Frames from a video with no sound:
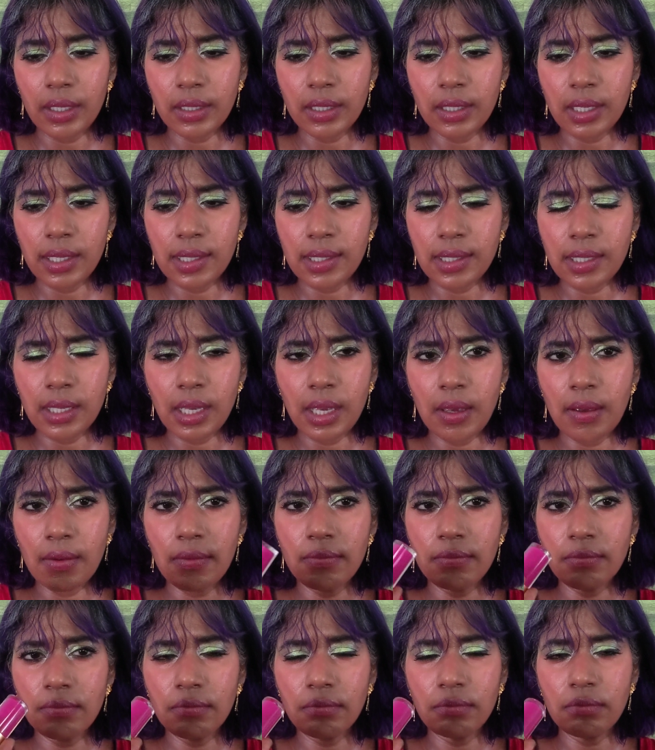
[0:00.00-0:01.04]

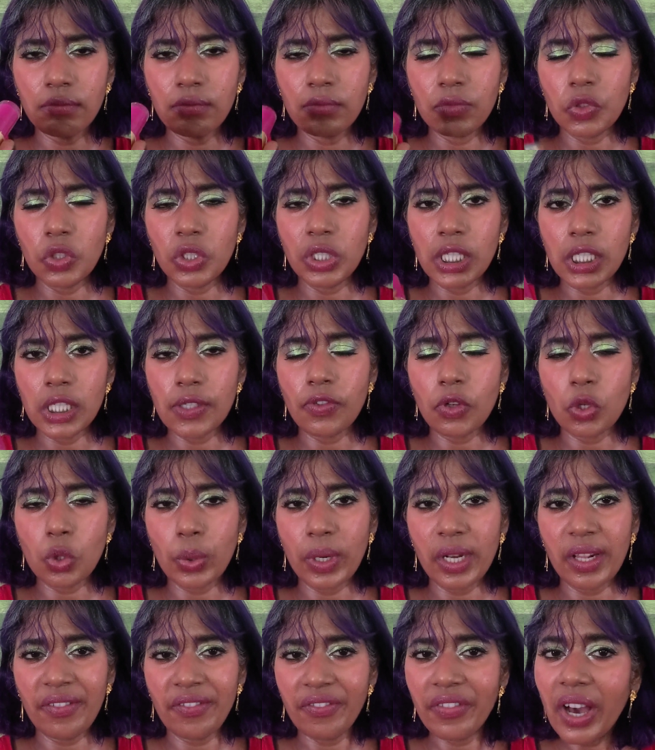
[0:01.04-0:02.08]
retails for
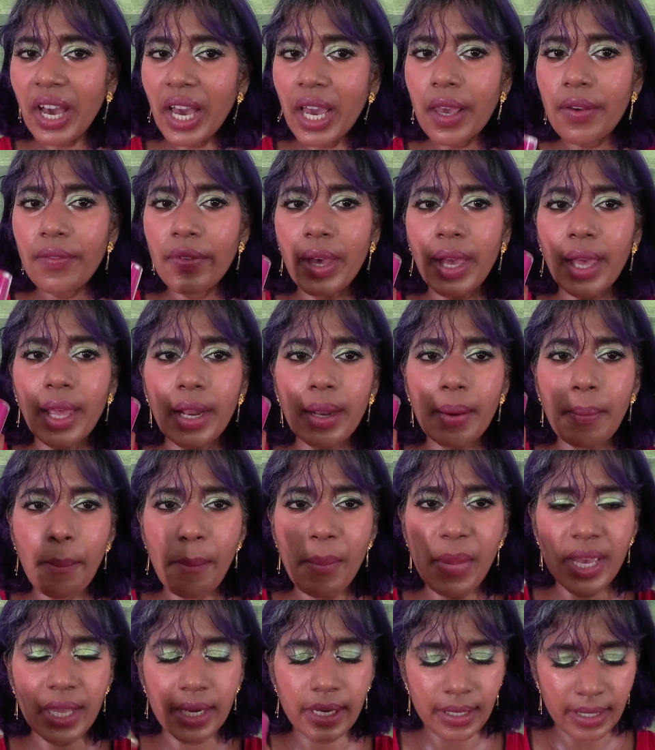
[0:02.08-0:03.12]
$25 and
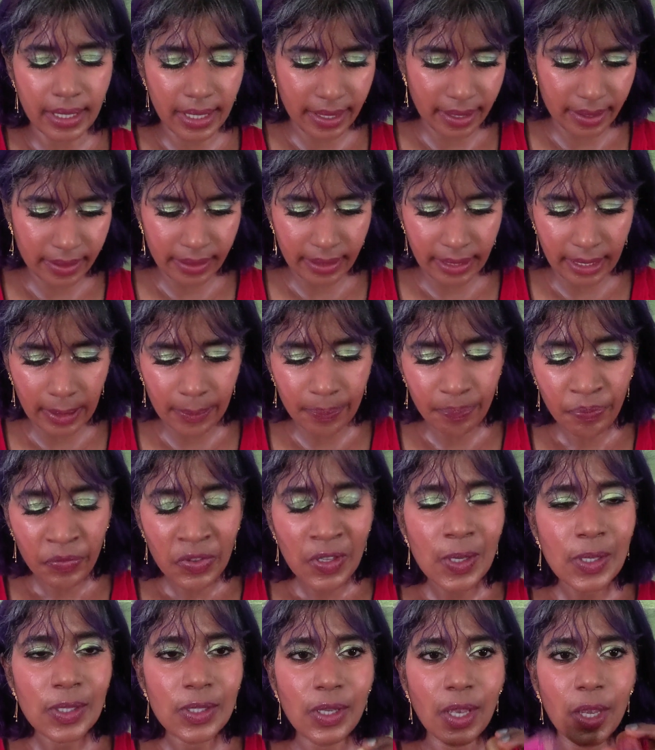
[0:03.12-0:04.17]
made in Italy.
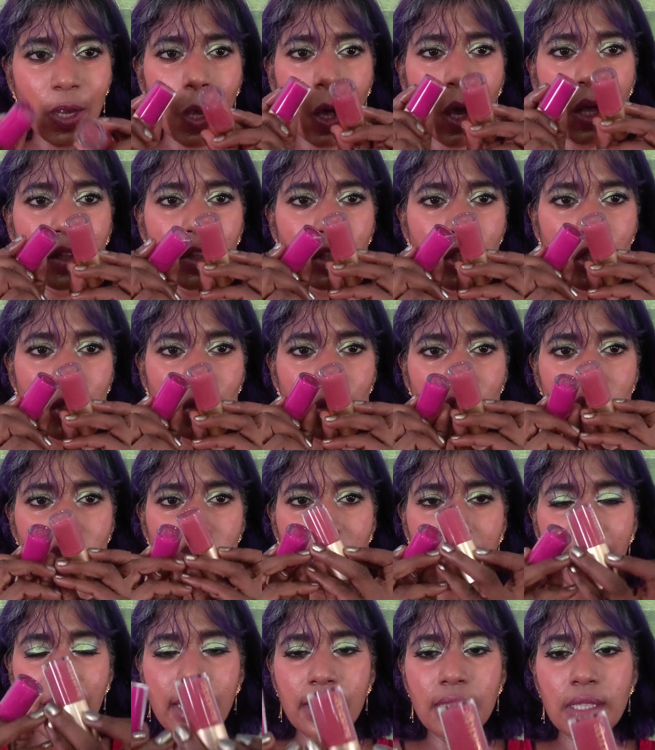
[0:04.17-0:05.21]
So I got 2
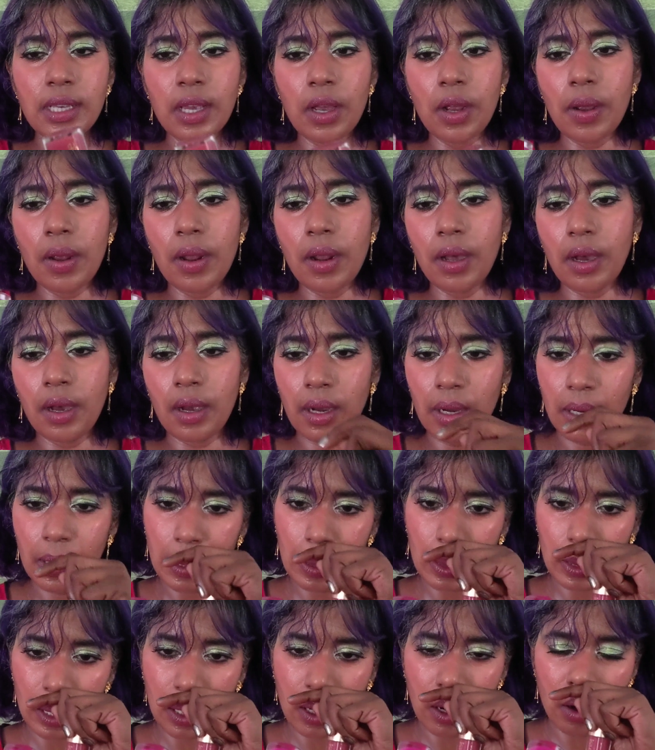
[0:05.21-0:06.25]
shades,
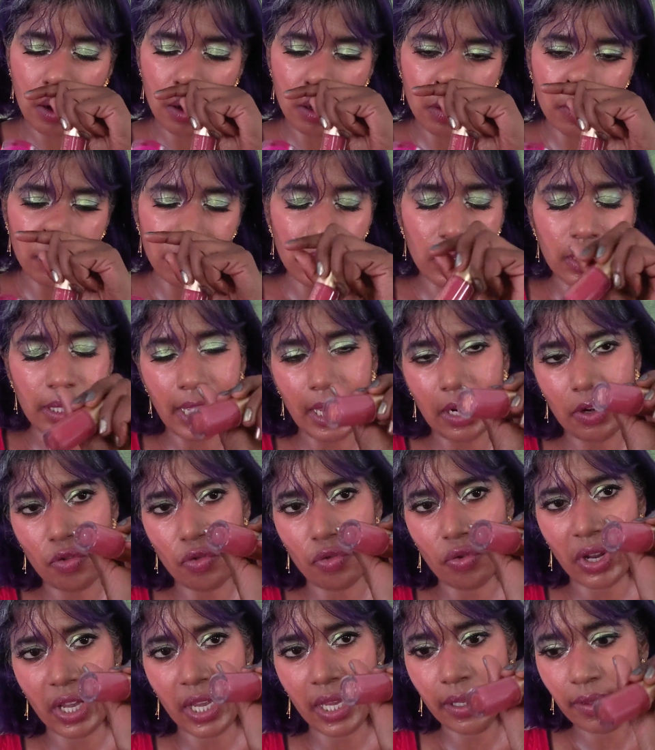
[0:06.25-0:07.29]
Carnival and
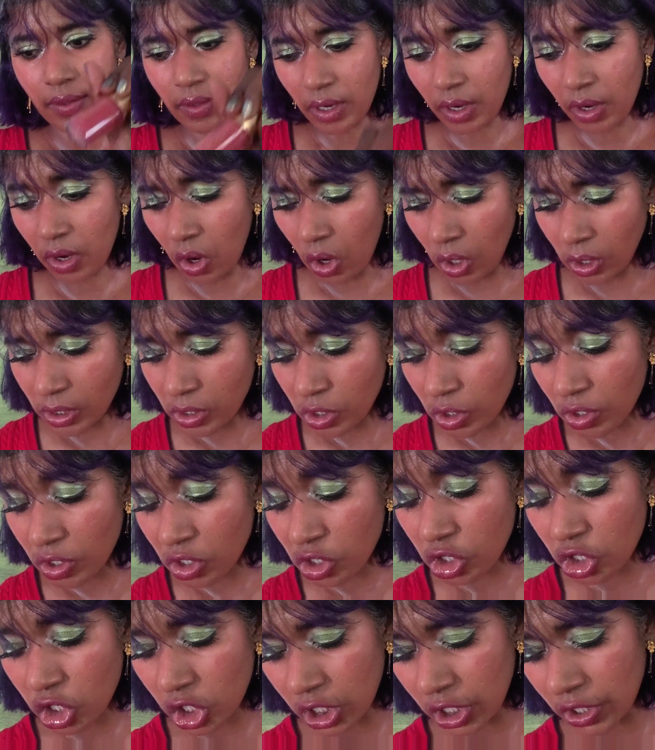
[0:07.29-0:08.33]
Rain. There are also
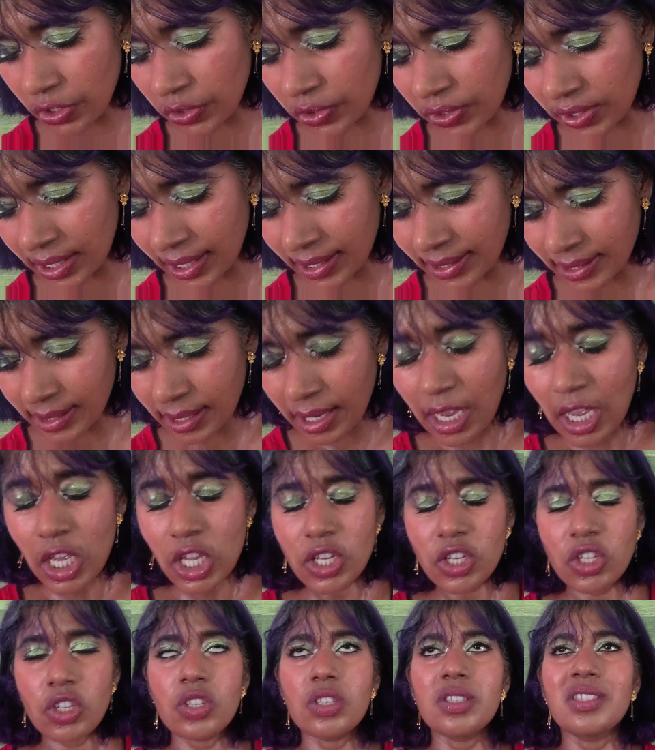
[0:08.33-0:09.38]
sheer
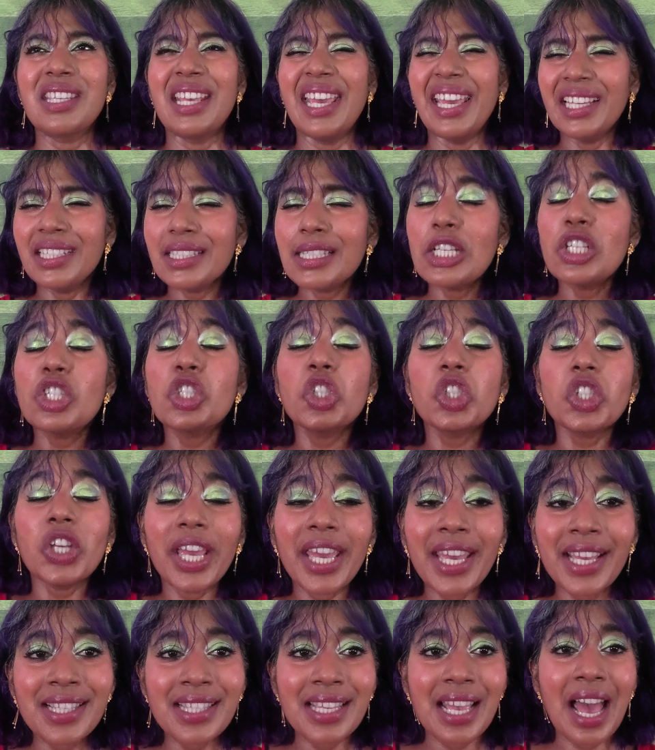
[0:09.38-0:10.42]

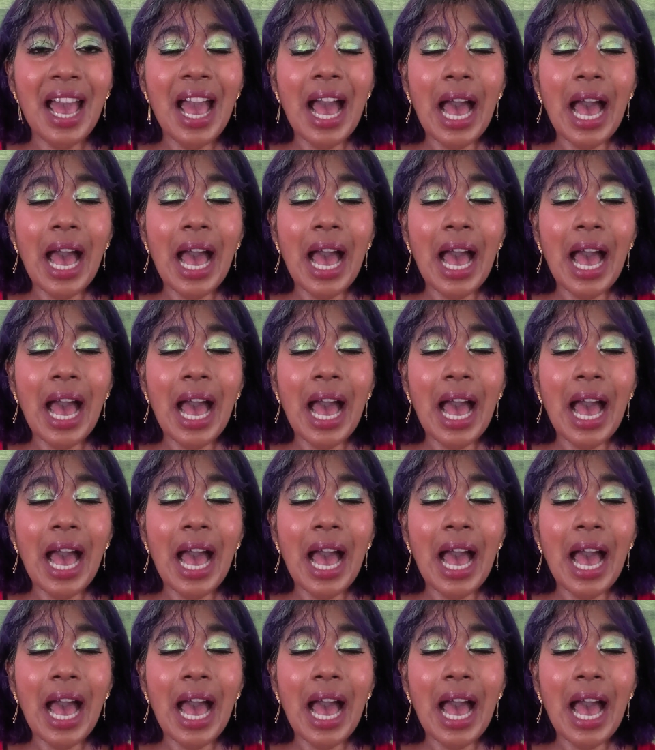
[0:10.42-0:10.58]
shades.